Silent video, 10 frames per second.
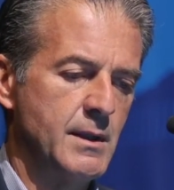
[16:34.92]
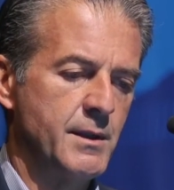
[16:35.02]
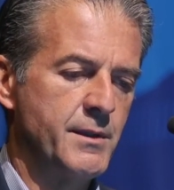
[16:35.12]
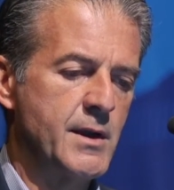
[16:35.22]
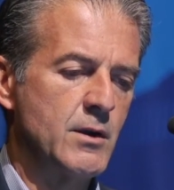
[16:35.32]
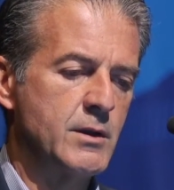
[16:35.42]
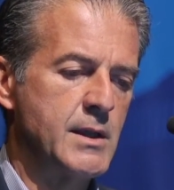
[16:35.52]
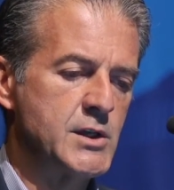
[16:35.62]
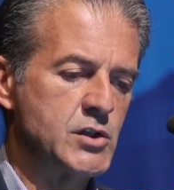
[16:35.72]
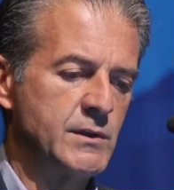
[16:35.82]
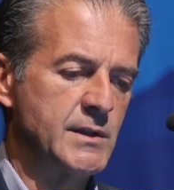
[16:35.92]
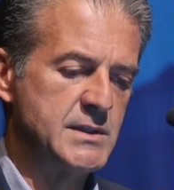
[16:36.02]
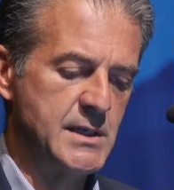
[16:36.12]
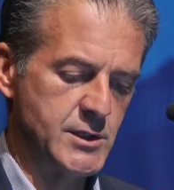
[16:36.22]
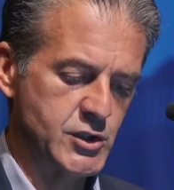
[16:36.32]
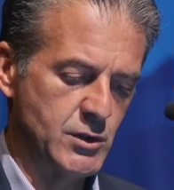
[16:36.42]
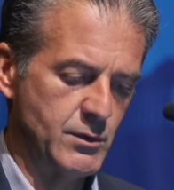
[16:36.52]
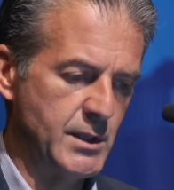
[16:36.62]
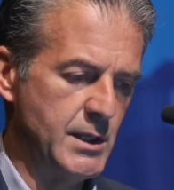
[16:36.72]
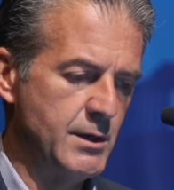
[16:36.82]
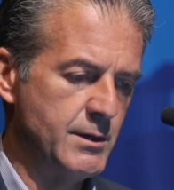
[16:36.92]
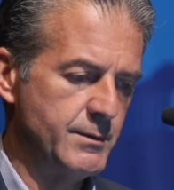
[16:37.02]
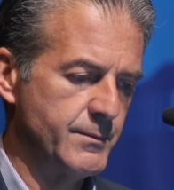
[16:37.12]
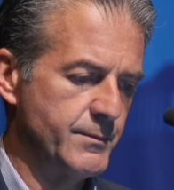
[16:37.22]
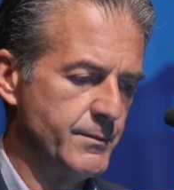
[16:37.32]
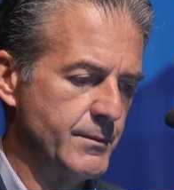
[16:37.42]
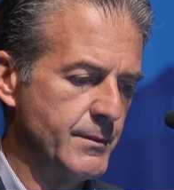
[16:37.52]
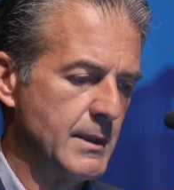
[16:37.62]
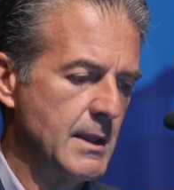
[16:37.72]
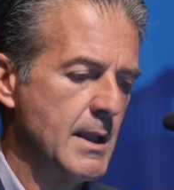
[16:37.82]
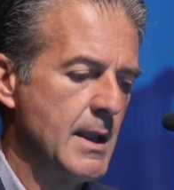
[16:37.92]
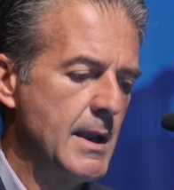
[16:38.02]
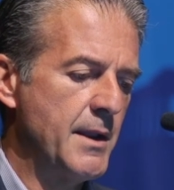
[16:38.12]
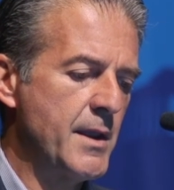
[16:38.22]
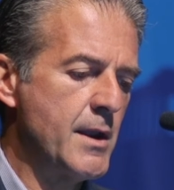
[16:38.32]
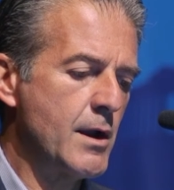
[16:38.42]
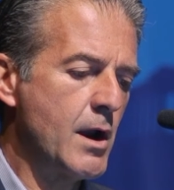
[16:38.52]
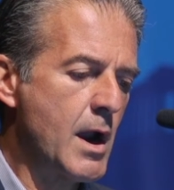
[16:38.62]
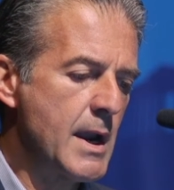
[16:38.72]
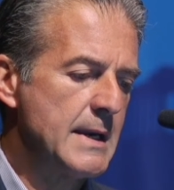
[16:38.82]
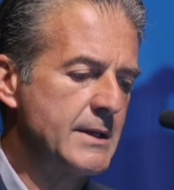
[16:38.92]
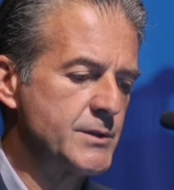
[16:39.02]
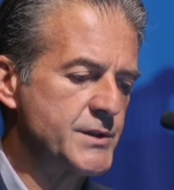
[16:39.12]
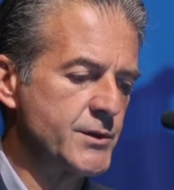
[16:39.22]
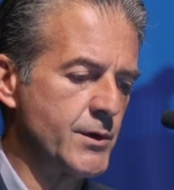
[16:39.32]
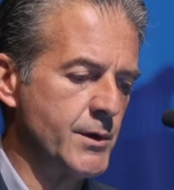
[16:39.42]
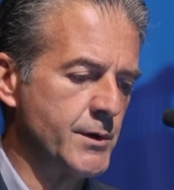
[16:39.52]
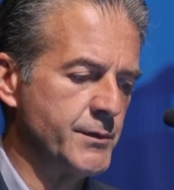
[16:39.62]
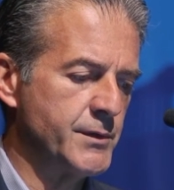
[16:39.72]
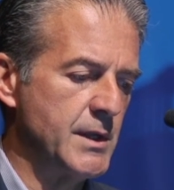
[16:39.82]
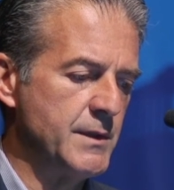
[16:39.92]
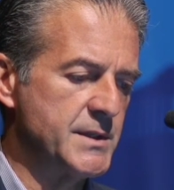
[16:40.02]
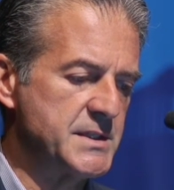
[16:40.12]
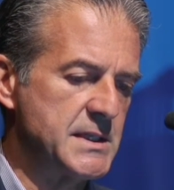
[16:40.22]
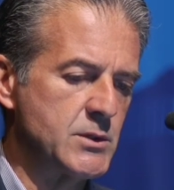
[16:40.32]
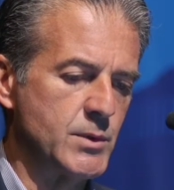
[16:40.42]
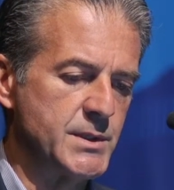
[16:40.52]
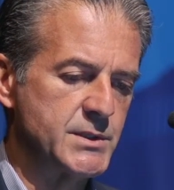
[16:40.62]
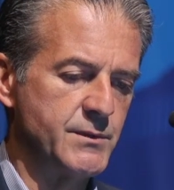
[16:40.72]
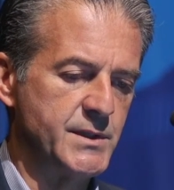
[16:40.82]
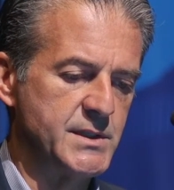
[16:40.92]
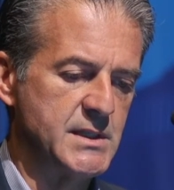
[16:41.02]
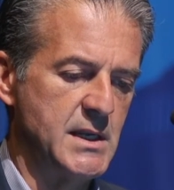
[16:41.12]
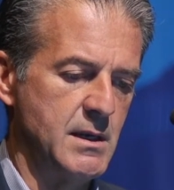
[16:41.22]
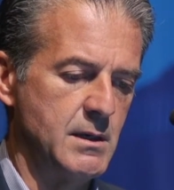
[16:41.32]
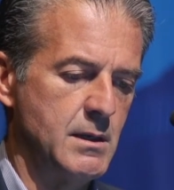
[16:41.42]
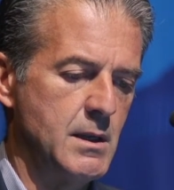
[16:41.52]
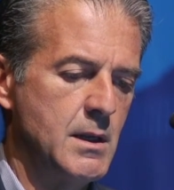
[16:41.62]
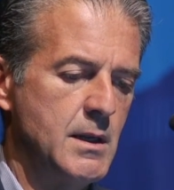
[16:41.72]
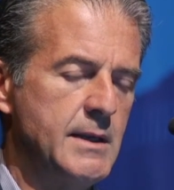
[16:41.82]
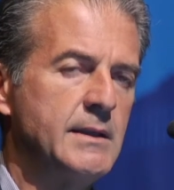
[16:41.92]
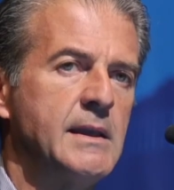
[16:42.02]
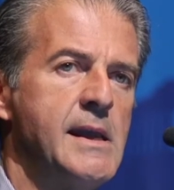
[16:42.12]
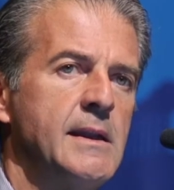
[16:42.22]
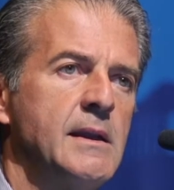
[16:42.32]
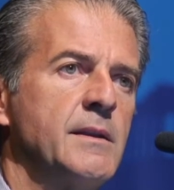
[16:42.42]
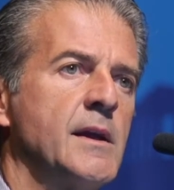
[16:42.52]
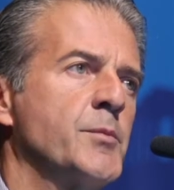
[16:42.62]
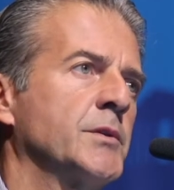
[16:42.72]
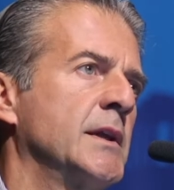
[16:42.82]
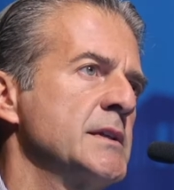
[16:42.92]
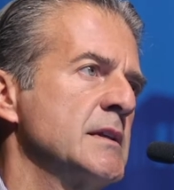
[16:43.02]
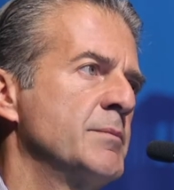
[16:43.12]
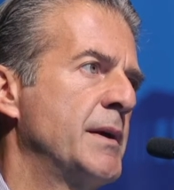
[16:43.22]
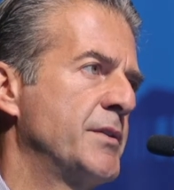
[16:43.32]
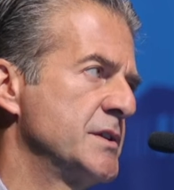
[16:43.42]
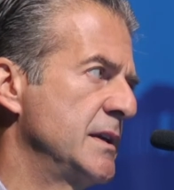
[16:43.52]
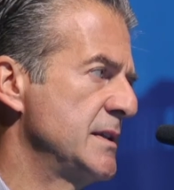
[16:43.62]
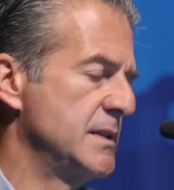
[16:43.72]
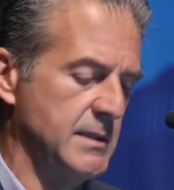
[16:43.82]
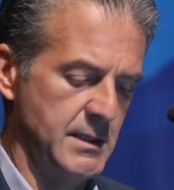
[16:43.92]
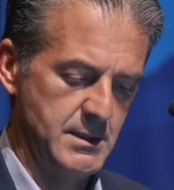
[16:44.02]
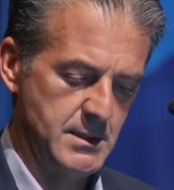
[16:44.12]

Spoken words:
Their location in the gene are shown here. And they are highly conserved in the sequence of this gene, indicating their potential pathogenicity